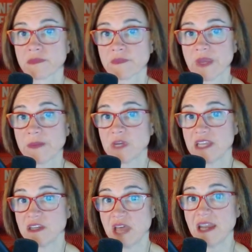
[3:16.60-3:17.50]
I'm gonna get
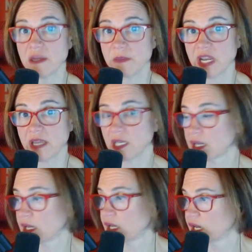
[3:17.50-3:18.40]
into that in a minute.
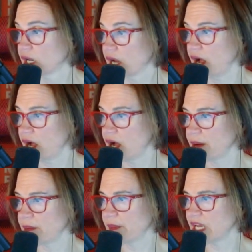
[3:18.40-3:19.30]

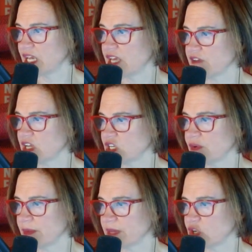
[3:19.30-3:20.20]

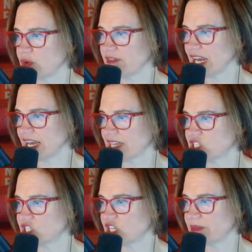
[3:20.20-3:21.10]
You even had
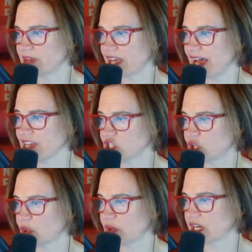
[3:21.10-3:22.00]
CBS
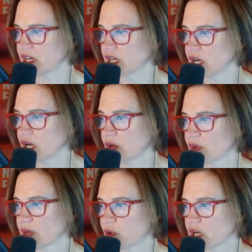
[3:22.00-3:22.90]
doing
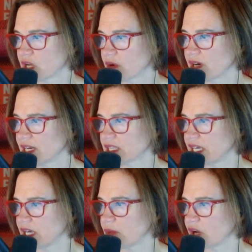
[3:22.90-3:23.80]
reporting on it,
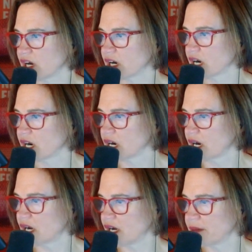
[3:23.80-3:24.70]
Lee, where
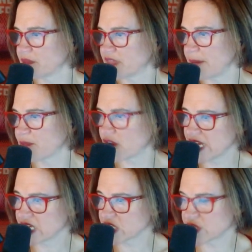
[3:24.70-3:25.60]
they
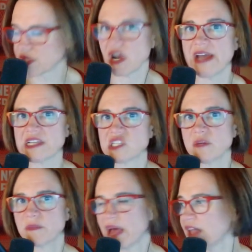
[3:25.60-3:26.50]
praised the guy,
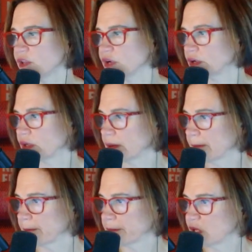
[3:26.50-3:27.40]
Tim Ballard,
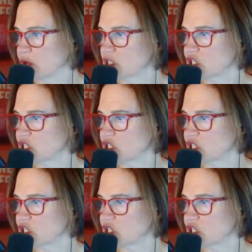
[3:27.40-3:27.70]
who was the